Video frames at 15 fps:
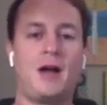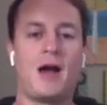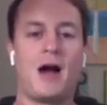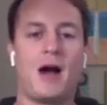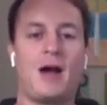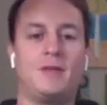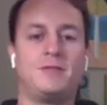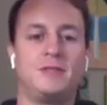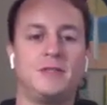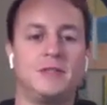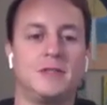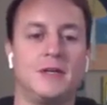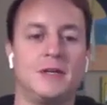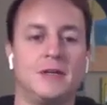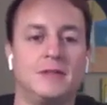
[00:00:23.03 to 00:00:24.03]
Hives
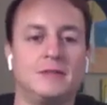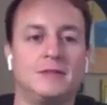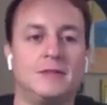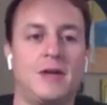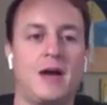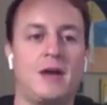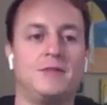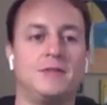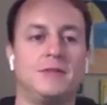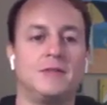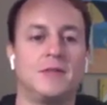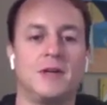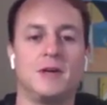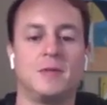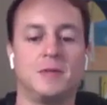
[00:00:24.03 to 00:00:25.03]
is a
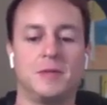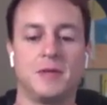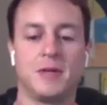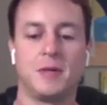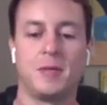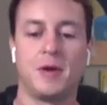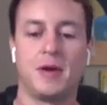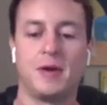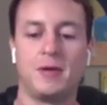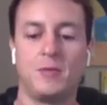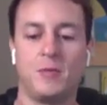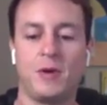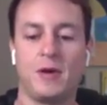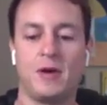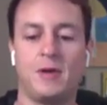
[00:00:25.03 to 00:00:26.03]
terrible thing, man.
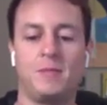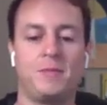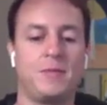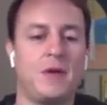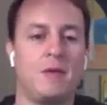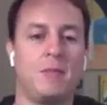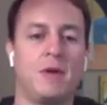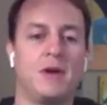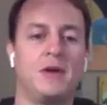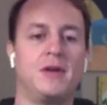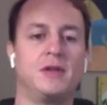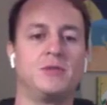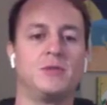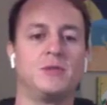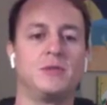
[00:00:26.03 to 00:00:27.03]
We everybody
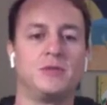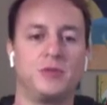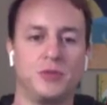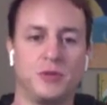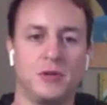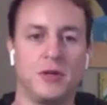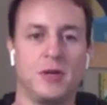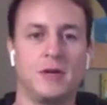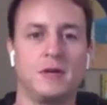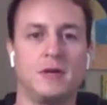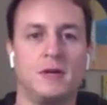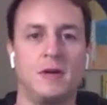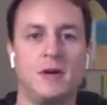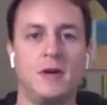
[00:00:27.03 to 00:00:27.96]
deals with it sooner or later.